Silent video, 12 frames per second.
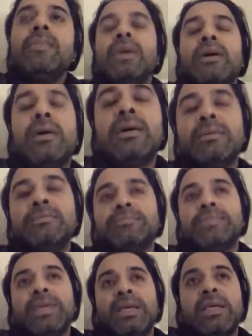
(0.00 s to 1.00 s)
um,
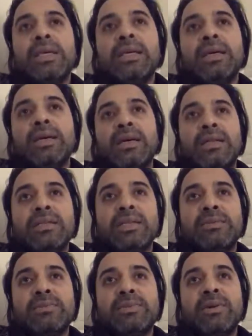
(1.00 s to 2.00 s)
in
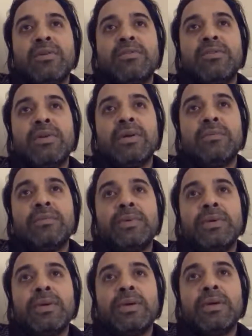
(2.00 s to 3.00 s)
terms of
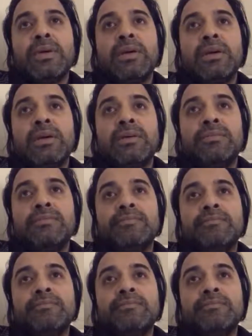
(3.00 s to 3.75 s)
um,